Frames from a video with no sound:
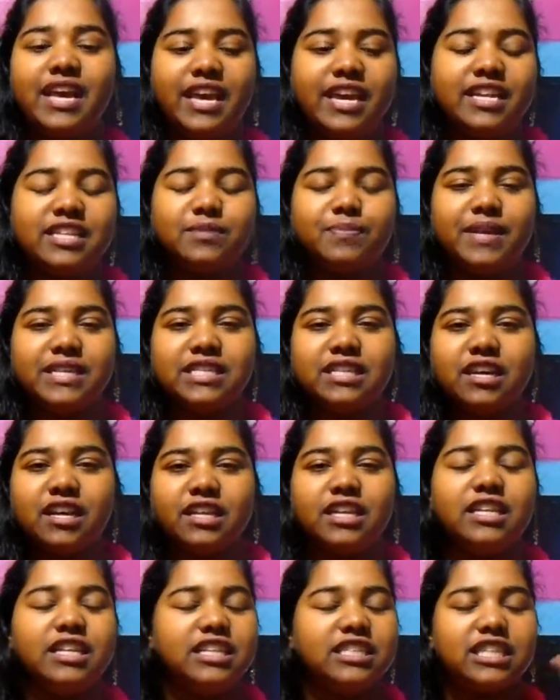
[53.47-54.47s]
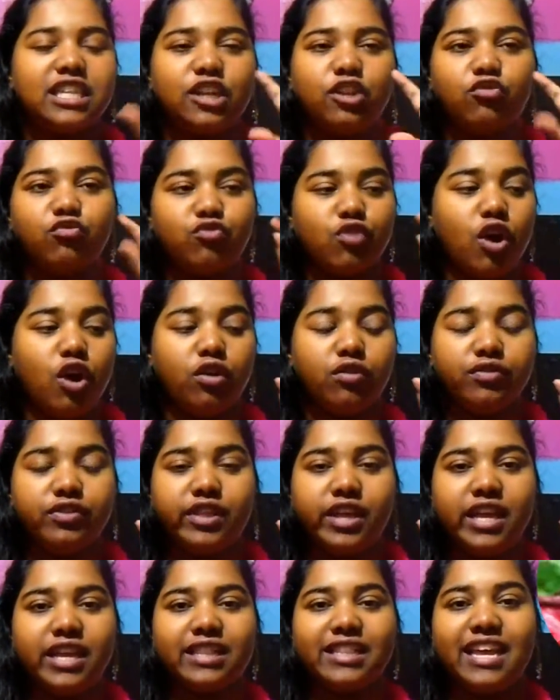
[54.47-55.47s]
it is basically this little round
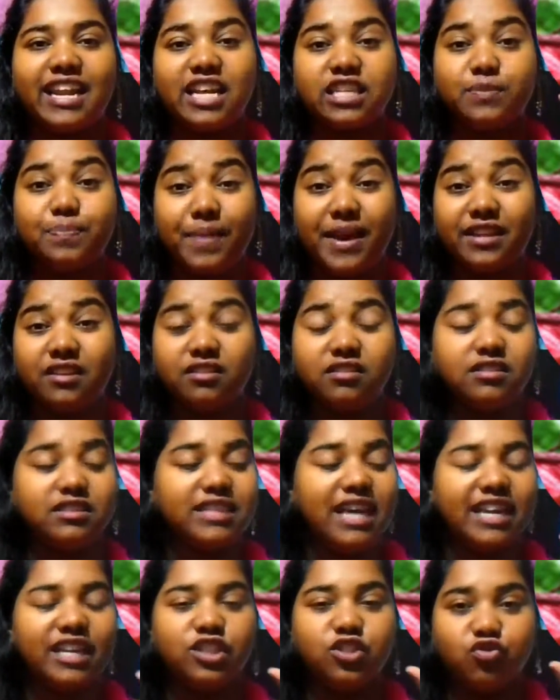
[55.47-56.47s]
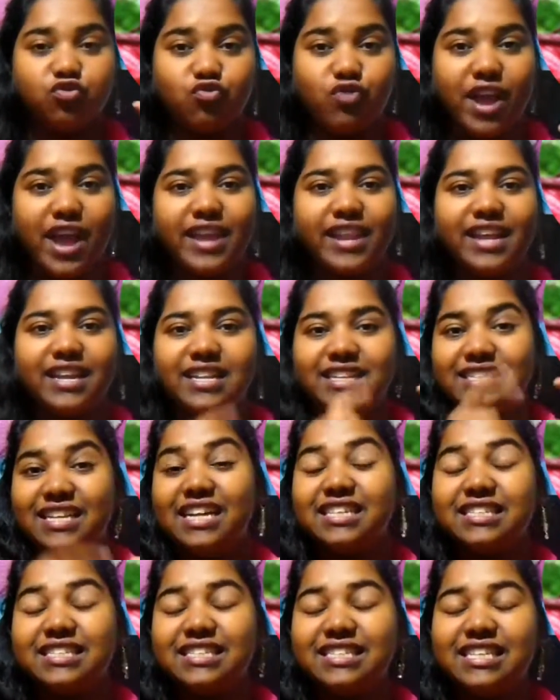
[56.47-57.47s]
thing that has petals, and it's red, and it
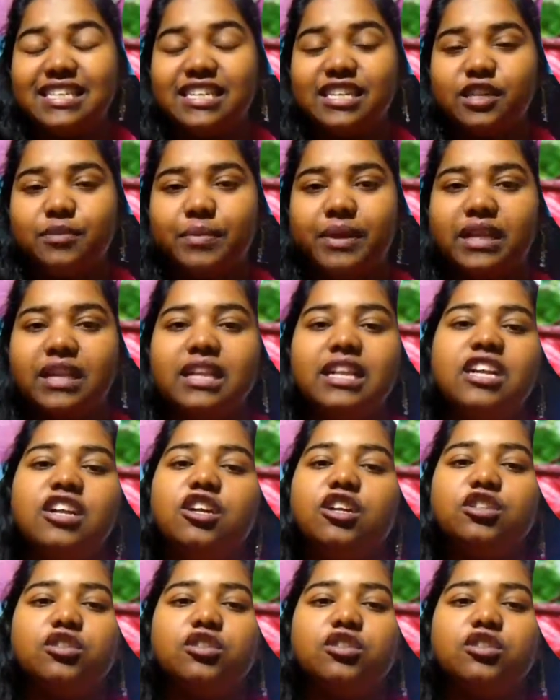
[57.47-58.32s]
has a seed in the middle.